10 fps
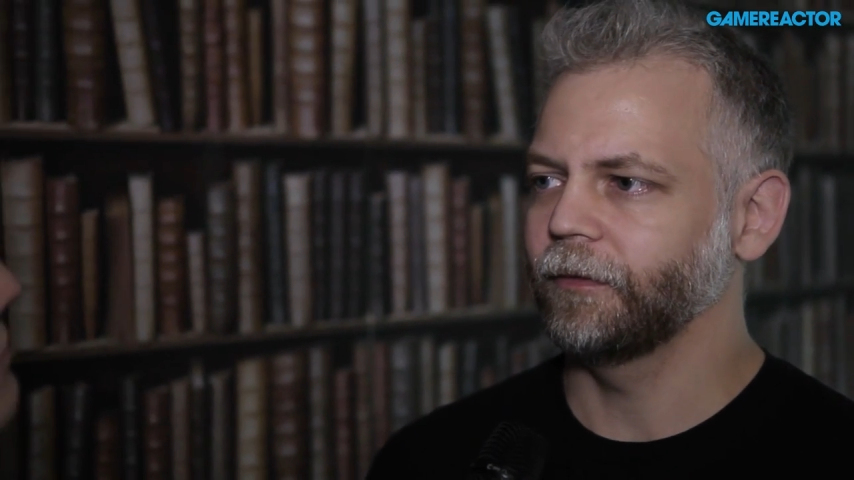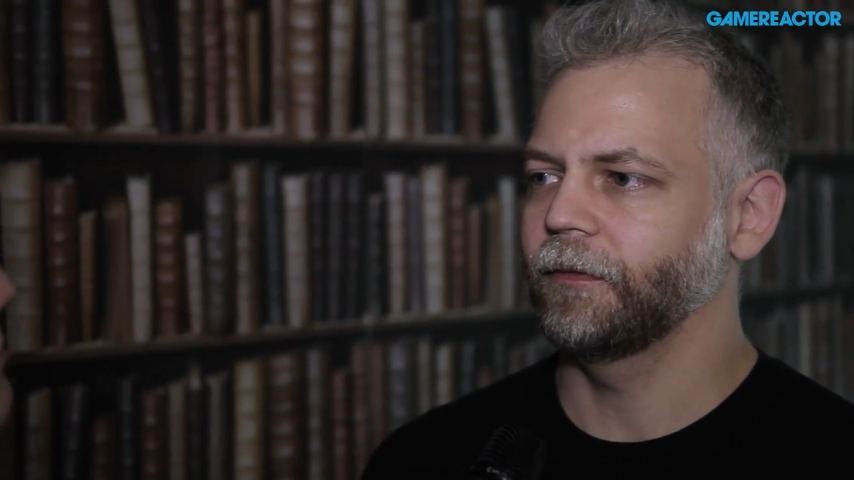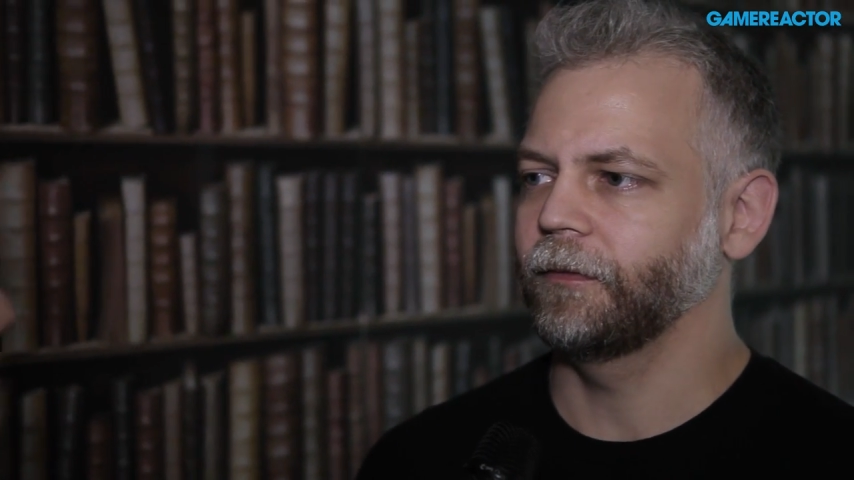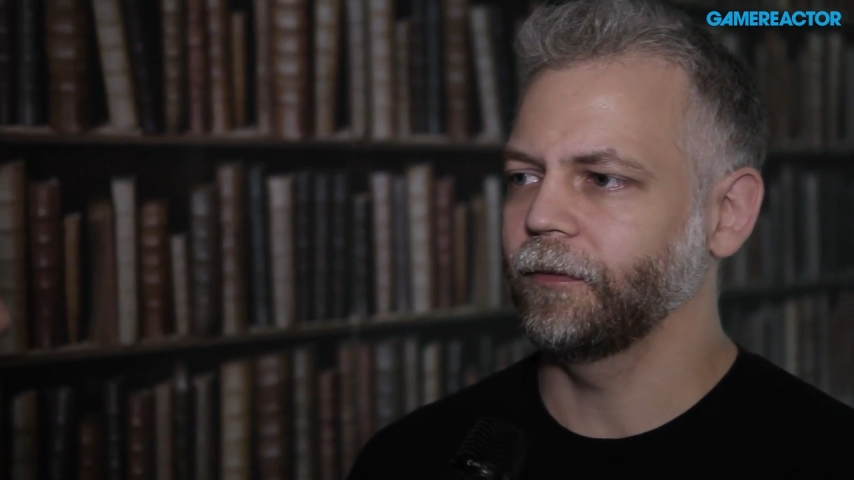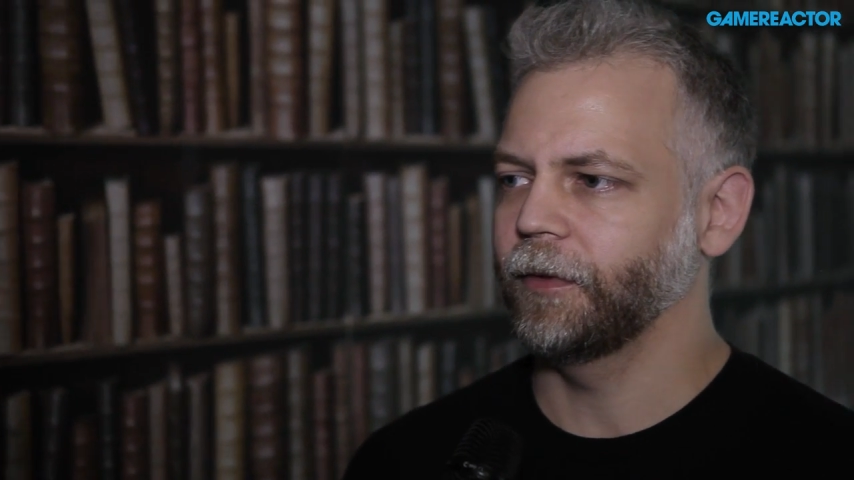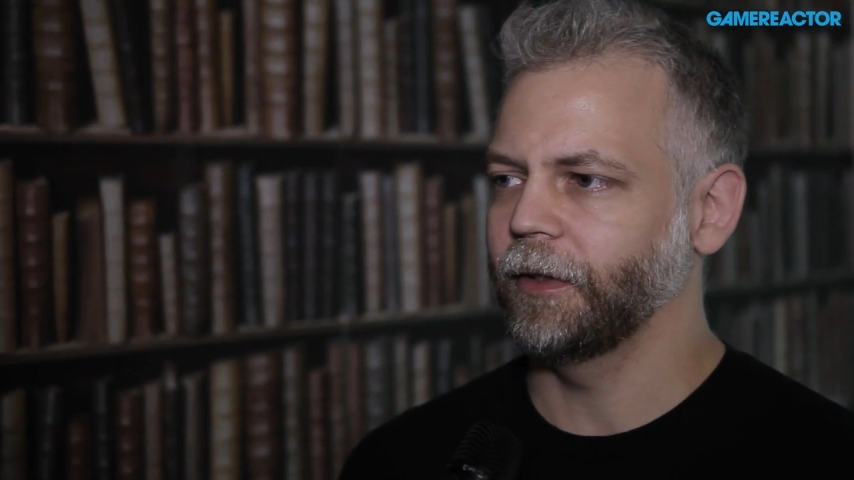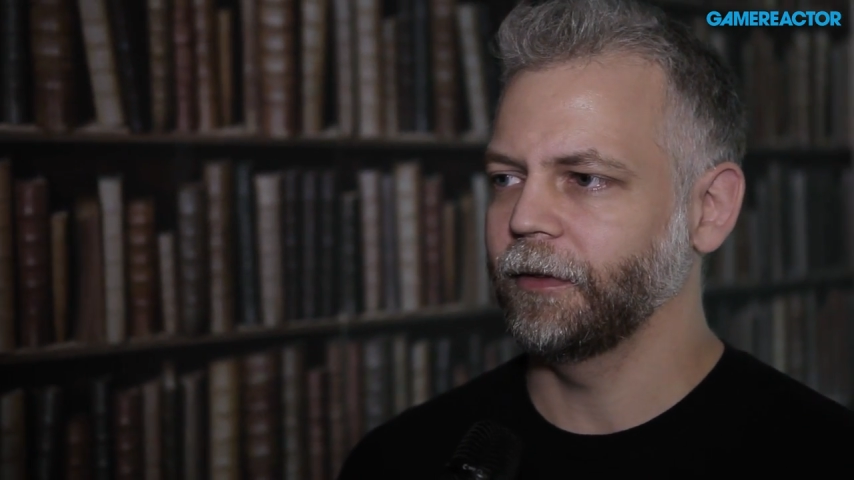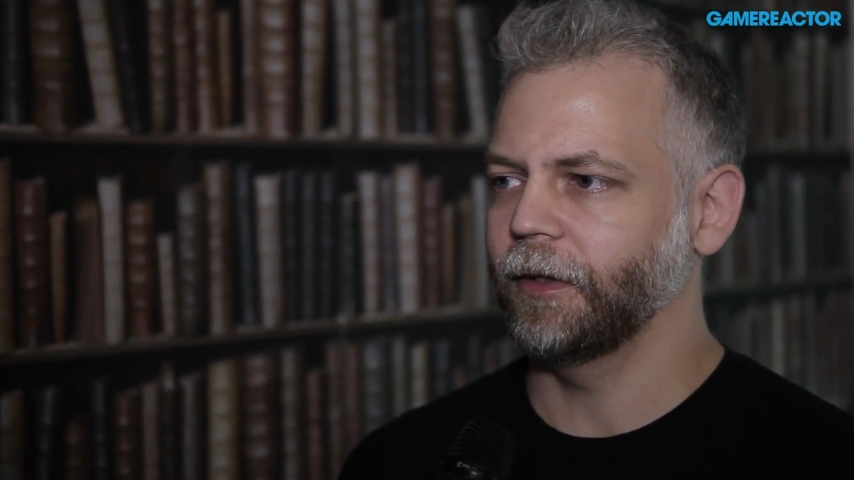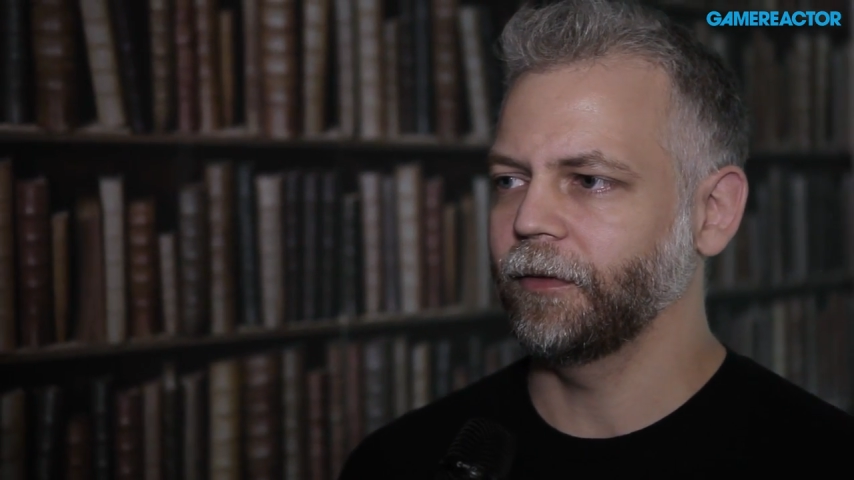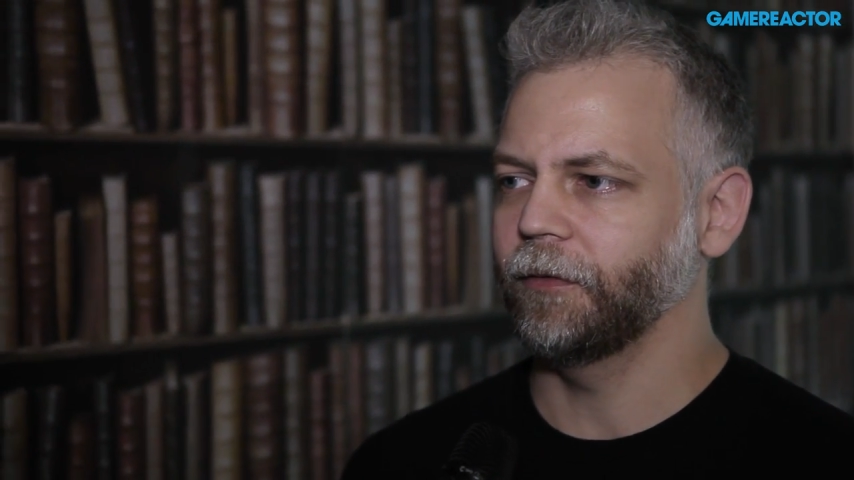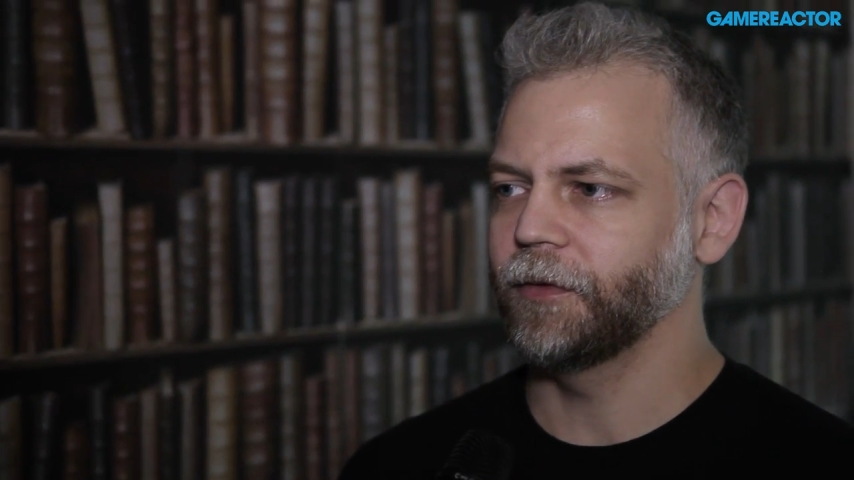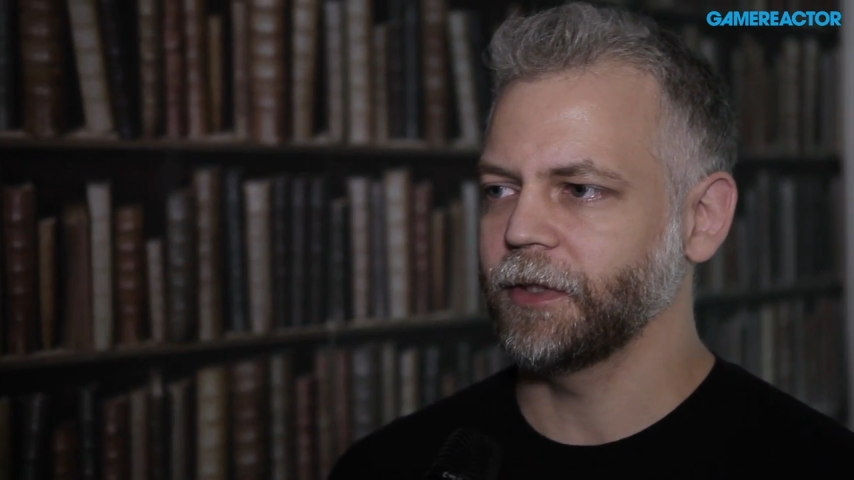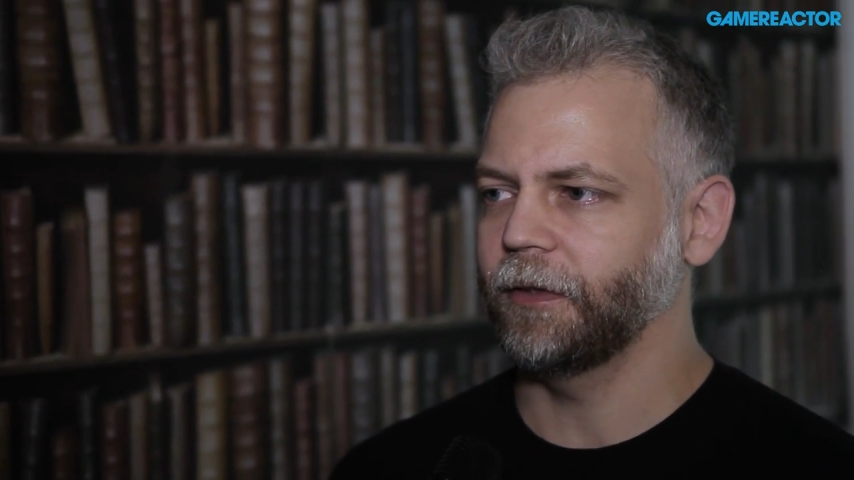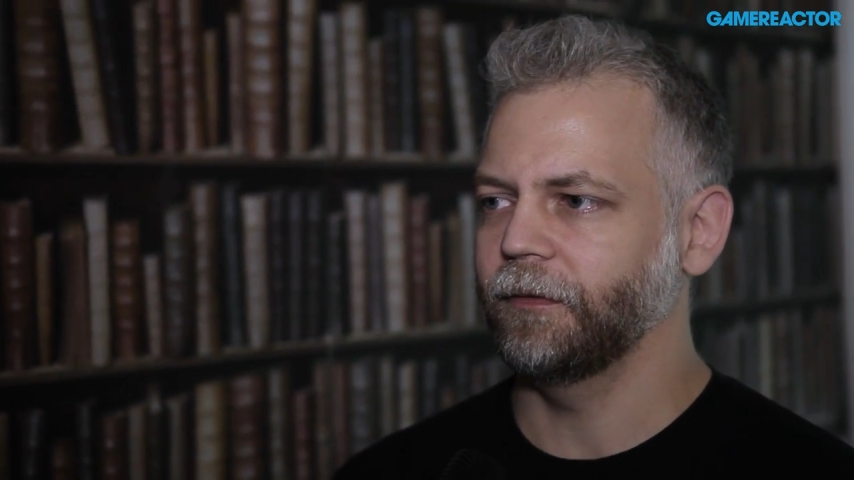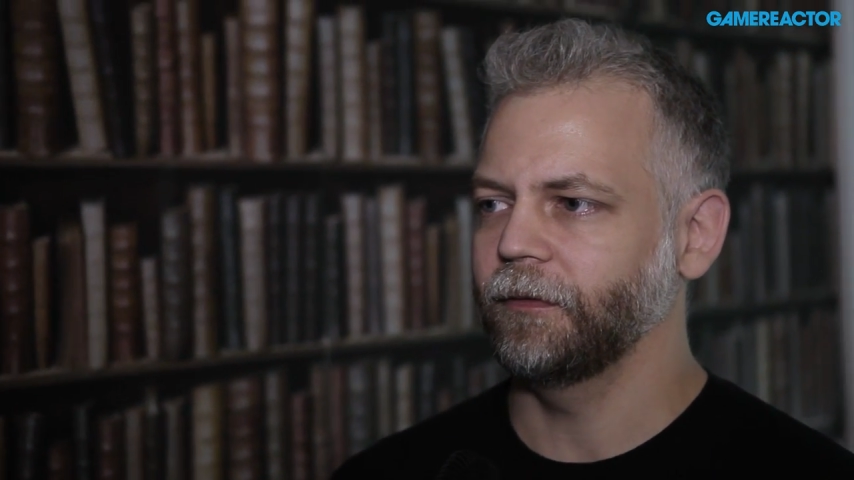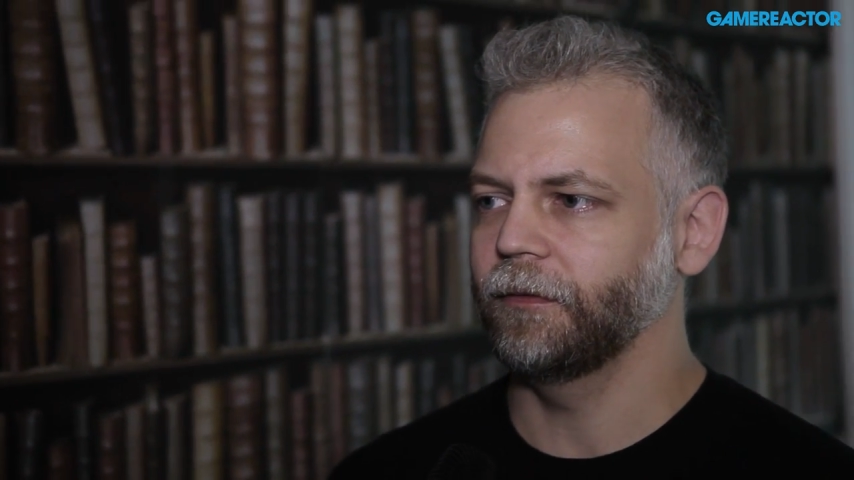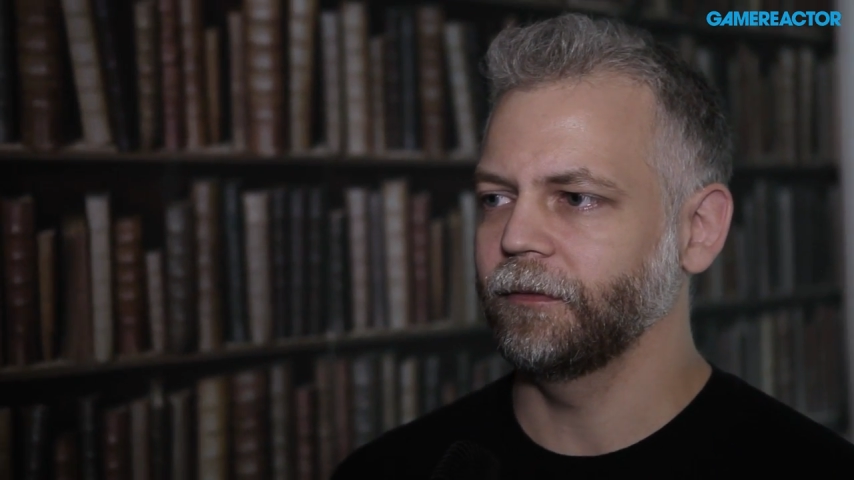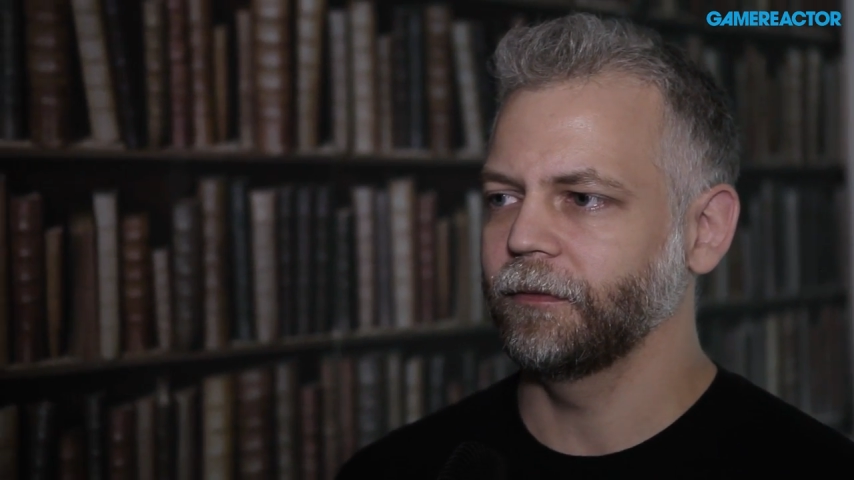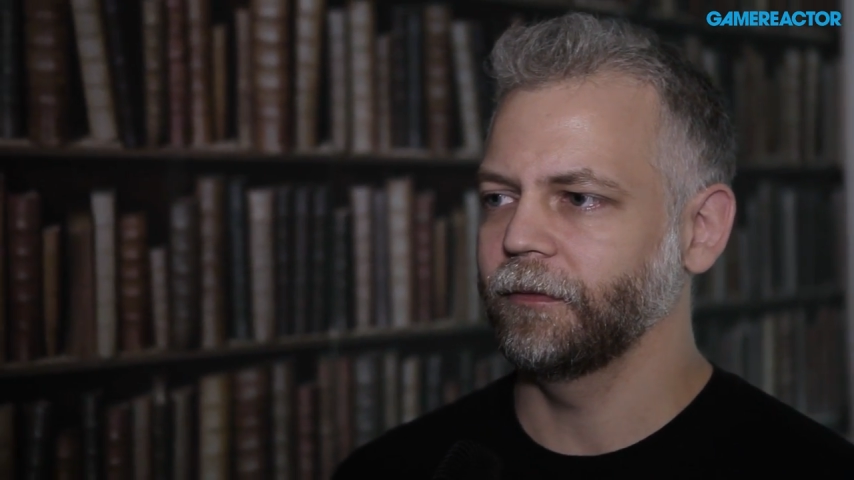so we now have a chance to